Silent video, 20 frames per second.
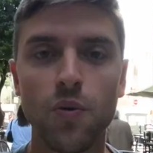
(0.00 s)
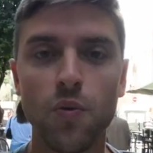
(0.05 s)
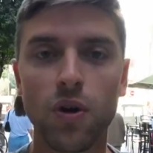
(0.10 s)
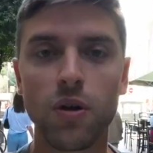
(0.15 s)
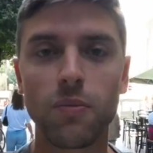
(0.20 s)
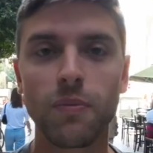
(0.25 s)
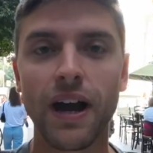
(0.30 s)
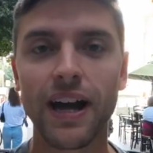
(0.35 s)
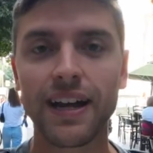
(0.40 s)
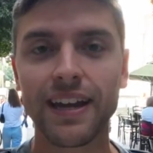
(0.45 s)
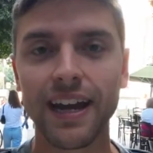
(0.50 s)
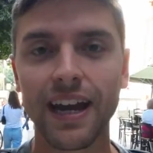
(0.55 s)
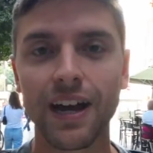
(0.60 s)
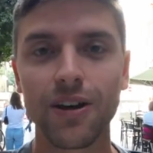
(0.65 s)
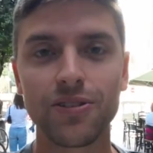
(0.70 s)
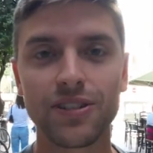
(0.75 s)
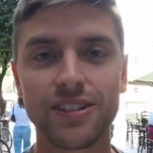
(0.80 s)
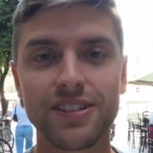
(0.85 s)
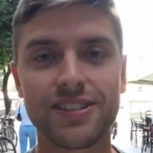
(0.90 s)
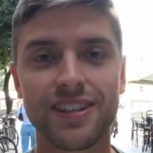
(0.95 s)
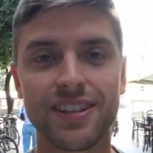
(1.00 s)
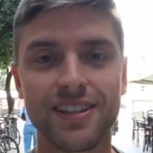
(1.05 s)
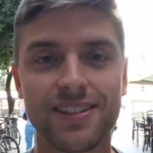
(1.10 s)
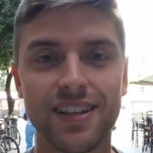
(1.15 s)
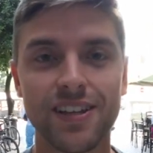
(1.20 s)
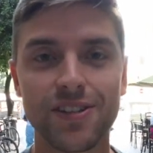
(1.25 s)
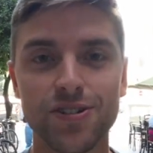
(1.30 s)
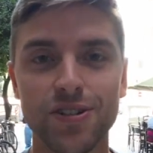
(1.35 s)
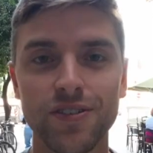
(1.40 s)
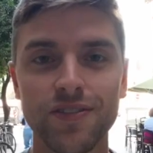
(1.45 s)
We're back out into the
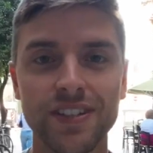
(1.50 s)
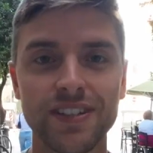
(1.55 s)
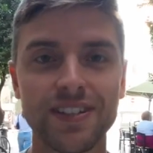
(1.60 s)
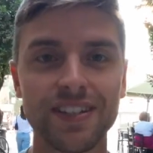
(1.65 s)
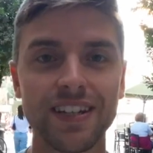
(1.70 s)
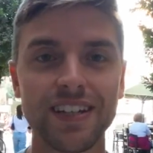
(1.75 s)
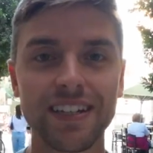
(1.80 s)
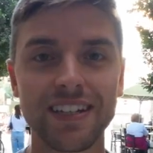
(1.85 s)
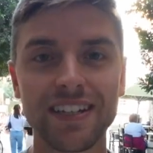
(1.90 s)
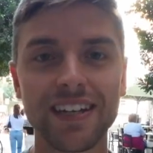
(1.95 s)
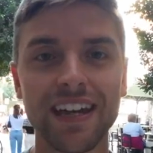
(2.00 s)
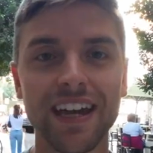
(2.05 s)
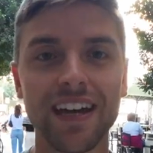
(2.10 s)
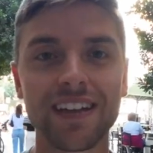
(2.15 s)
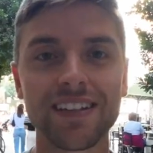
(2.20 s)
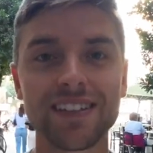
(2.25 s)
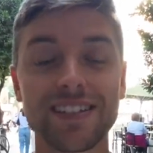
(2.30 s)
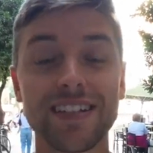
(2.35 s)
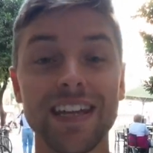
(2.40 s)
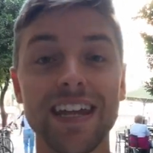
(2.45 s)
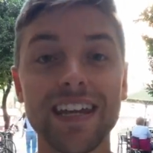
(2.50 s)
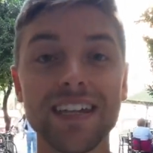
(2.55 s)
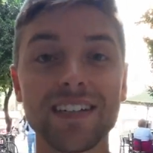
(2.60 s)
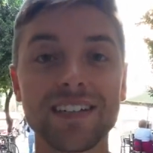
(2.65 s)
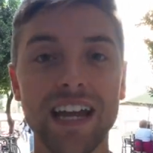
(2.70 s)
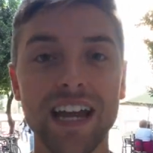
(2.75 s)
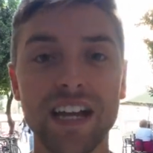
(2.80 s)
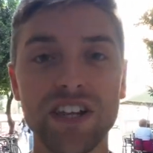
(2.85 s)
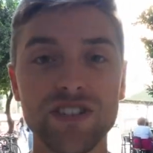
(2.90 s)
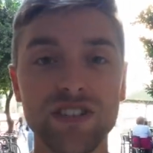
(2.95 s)
center of the city again. Today is
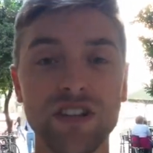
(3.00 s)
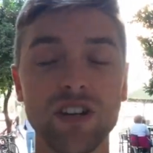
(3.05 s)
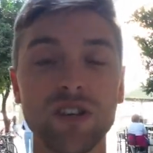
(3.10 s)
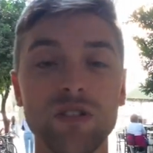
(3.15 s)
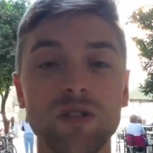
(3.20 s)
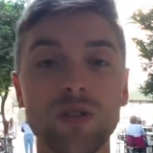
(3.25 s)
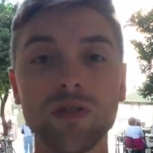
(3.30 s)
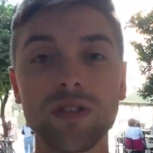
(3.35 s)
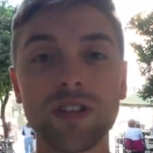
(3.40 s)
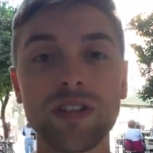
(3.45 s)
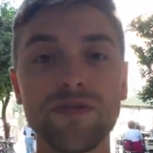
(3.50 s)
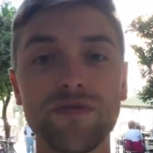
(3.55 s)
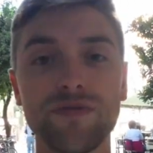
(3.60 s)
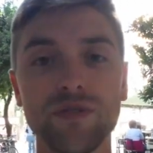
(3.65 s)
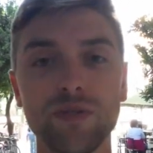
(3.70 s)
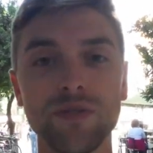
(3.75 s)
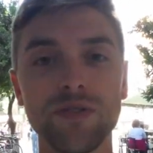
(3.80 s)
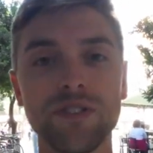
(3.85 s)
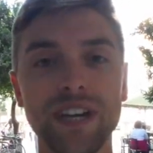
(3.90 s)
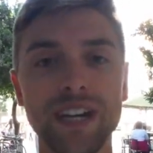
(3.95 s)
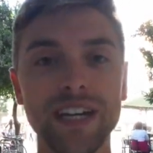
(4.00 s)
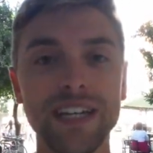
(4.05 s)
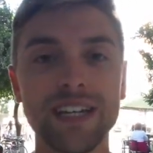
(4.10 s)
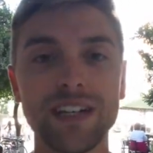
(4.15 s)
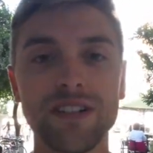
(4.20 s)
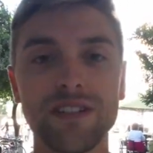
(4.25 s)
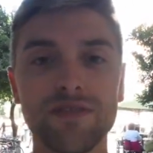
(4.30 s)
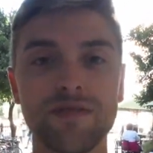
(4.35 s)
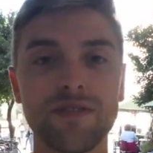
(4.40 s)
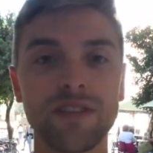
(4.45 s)
actually our only full day
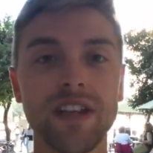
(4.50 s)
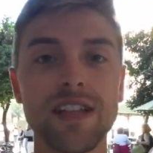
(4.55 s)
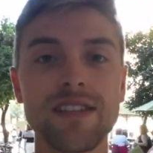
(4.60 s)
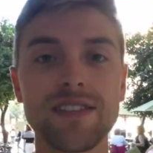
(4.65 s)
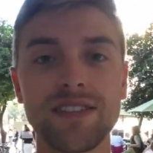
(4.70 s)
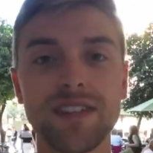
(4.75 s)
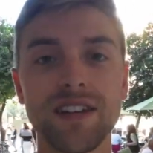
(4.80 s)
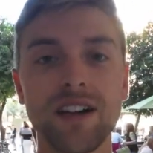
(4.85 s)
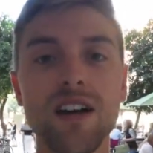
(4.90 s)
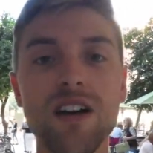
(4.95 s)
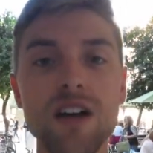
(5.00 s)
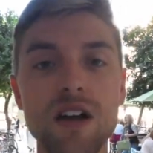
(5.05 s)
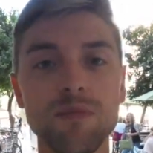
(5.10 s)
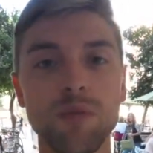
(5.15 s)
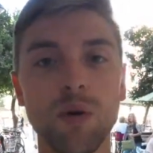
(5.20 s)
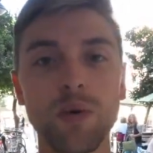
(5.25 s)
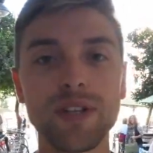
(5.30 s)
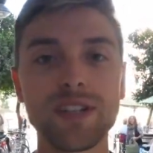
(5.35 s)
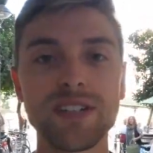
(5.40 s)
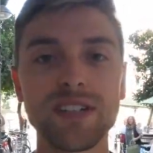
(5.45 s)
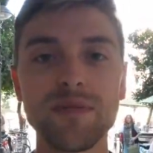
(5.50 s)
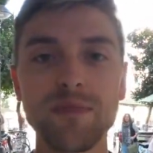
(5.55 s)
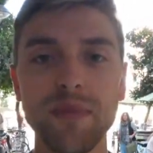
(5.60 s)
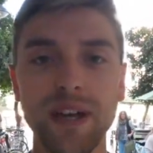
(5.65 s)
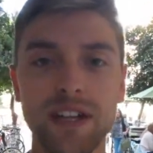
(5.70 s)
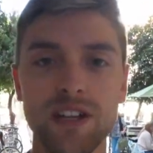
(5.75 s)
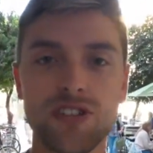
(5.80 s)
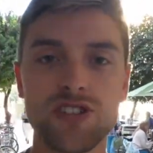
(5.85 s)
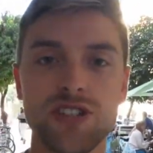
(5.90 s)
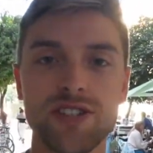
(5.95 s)
here in Valencia, but we did
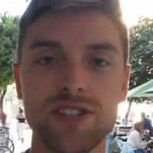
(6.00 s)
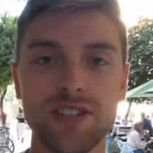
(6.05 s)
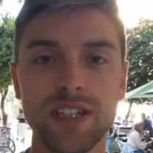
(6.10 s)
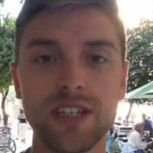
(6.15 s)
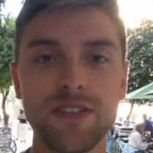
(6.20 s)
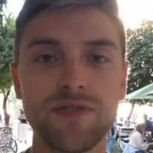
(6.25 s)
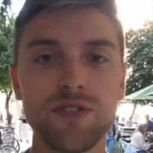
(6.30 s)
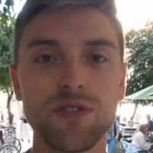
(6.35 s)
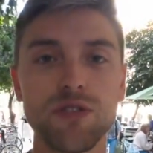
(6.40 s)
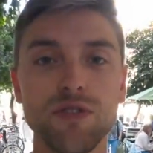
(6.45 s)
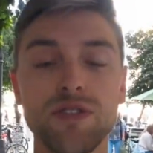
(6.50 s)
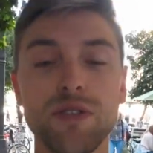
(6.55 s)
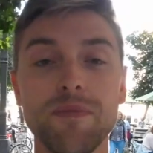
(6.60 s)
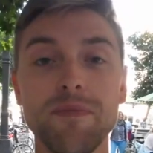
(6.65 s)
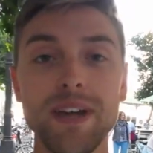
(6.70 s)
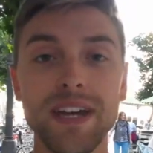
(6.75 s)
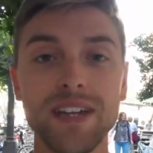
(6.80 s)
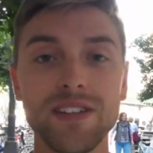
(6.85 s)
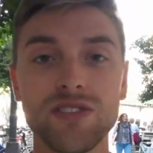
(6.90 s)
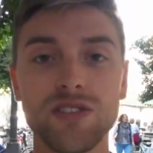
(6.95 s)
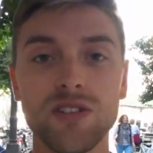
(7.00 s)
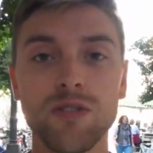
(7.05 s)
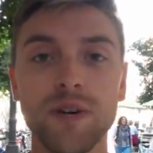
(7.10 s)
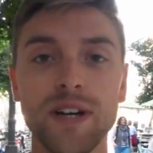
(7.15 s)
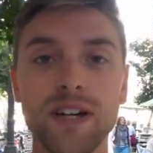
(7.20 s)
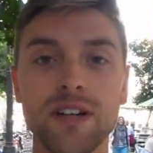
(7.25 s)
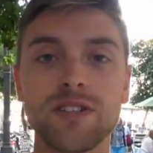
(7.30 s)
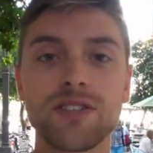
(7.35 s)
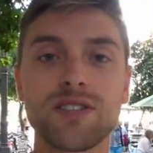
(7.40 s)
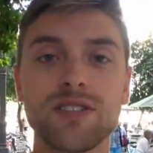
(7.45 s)
manage to see a few of the main
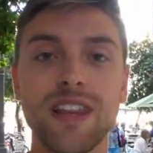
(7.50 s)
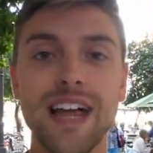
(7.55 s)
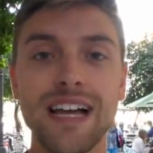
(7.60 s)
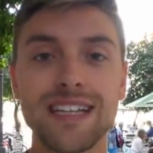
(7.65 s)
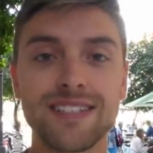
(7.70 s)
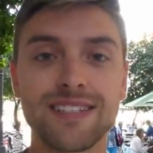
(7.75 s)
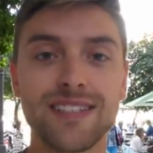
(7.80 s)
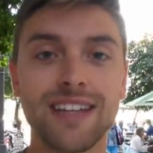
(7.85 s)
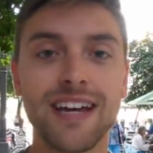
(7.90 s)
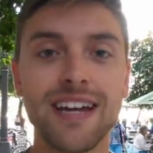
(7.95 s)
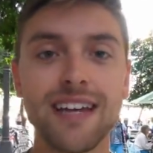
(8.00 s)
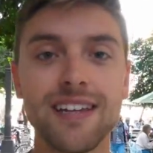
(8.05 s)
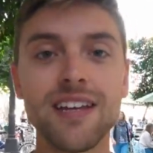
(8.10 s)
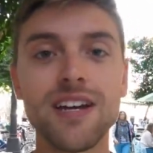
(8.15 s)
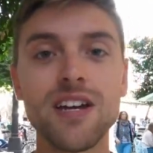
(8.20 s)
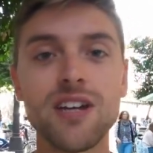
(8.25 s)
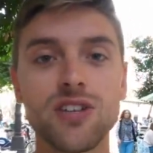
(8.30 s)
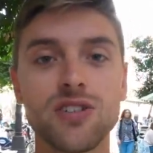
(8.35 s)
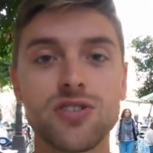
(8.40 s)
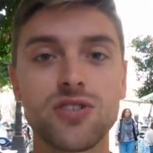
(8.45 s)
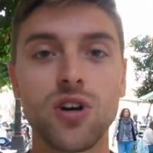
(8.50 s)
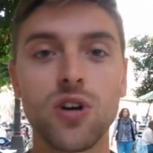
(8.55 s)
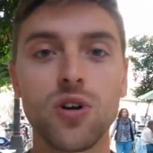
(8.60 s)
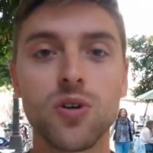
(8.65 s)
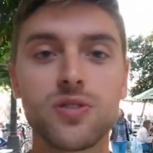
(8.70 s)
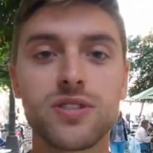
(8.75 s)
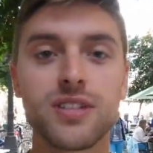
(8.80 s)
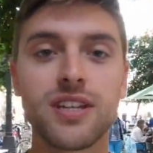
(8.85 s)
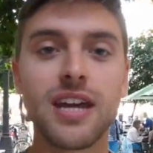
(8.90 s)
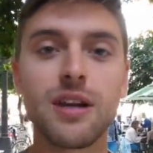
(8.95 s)
squares last night. So
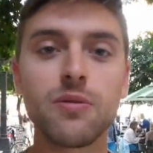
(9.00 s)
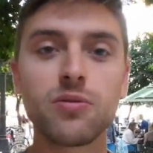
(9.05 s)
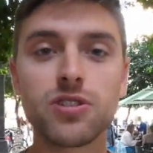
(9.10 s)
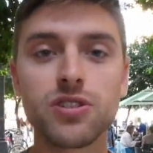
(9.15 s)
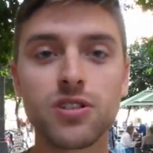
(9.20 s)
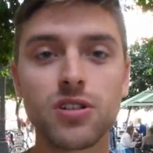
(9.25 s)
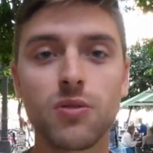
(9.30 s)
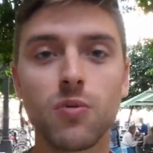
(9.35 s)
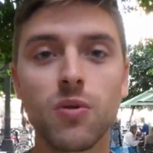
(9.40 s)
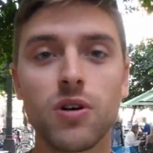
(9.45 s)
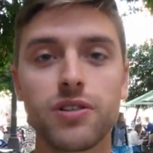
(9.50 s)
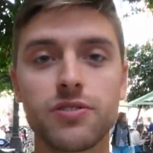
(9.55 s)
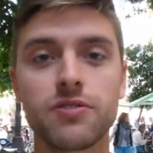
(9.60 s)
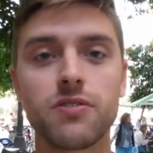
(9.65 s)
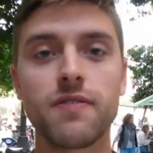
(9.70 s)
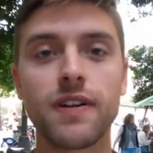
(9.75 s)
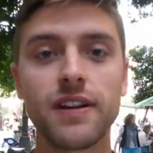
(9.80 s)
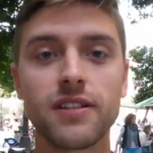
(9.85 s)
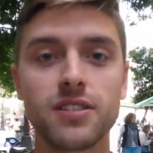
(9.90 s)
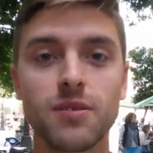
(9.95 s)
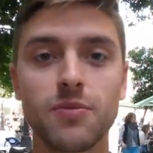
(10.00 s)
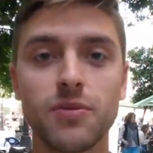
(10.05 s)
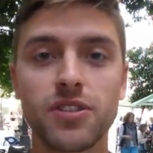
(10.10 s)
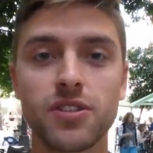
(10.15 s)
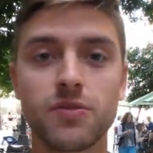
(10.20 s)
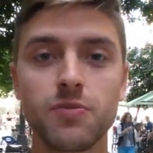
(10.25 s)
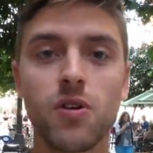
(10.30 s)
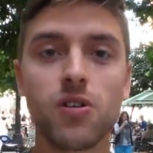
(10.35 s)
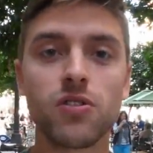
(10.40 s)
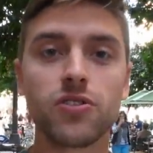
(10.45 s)
today we're just gonna wander around some of the
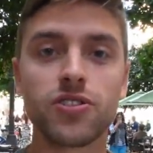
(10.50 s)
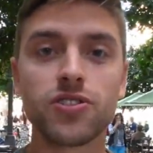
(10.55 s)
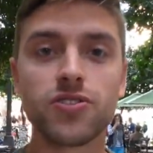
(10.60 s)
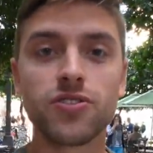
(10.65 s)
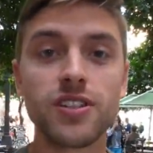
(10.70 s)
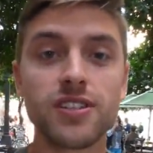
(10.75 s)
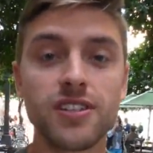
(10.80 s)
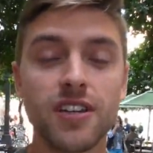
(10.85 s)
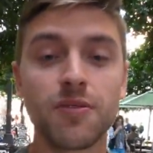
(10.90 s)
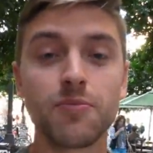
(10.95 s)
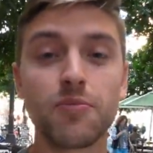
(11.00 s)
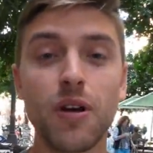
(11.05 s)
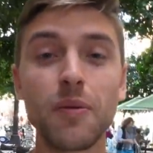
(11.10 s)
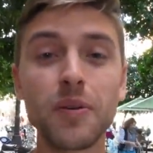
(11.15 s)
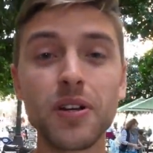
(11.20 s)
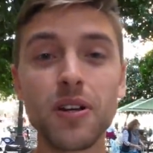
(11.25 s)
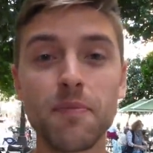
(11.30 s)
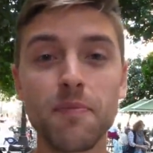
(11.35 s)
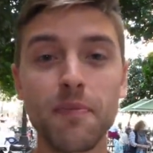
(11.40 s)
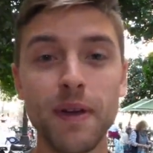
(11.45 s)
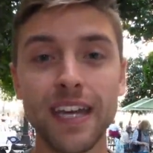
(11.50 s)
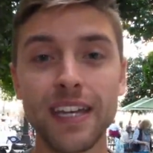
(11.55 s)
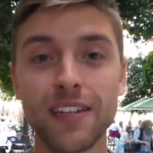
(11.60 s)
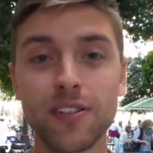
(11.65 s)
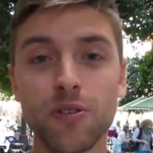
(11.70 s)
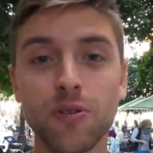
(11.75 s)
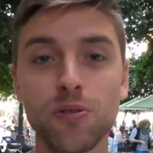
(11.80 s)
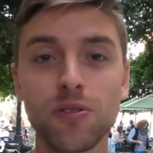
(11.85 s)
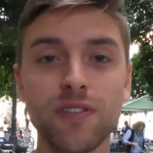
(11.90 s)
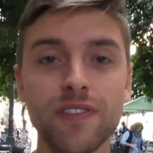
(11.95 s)
smaller streets, and probably our main
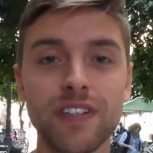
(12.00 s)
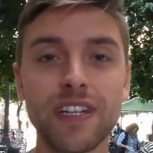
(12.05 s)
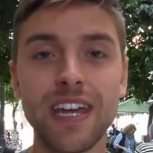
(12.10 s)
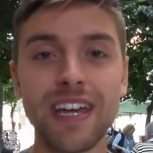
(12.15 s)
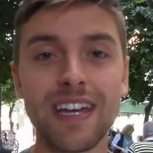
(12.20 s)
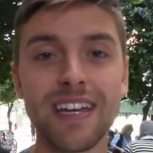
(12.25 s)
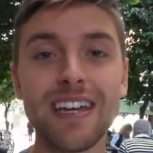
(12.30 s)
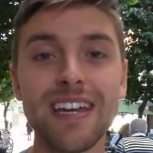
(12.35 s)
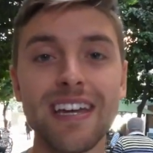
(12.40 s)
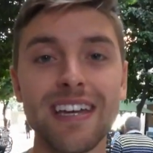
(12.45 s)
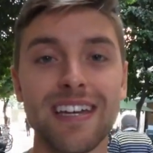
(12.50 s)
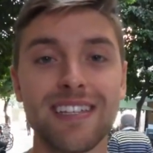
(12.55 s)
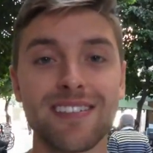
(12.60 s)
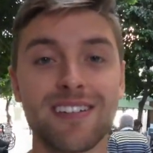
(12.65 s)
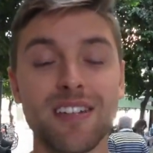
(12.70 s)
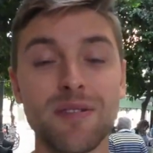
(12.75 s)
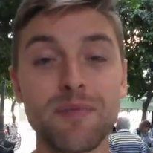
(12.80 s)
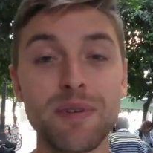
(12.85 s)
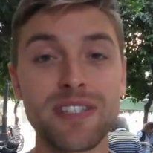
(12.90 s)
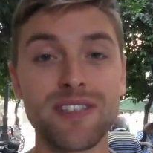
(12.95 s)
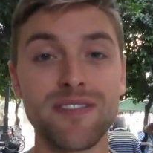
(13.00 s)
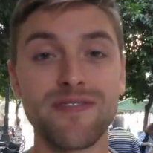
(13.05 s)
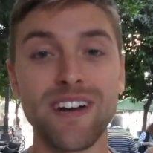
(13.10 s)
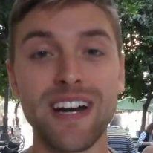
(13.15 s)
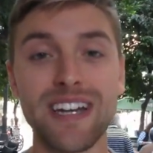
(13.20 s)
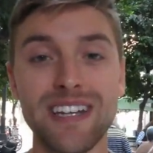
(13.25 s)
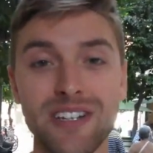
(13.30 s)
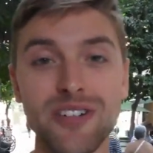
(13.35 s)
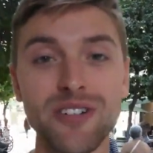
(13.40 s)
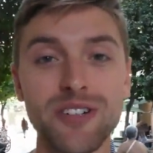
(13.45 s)
goal of the day is gonna be to
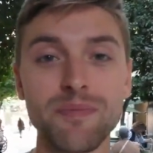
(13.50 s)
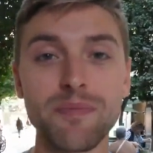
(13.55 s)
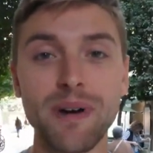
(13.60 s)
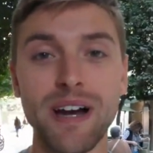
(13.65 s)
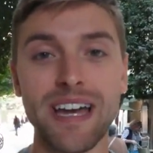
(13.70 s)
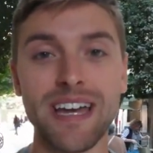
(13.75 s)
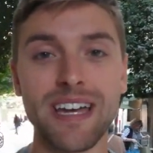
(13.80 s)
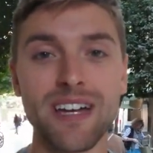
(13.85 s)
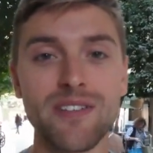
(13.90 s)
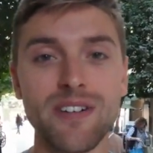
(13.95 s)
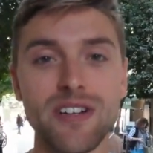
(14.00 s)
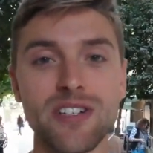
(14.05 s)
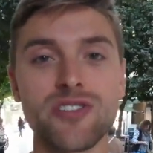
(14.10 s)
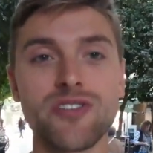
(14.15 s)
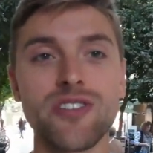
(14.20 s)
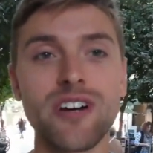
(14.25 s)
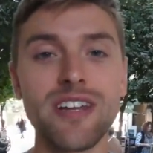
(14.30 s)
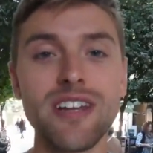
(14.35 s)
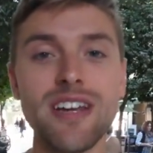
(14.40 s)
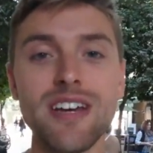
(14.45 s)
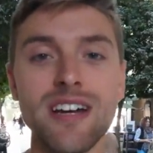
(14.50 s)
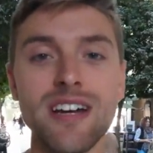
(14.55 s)
find a good paella restaurant,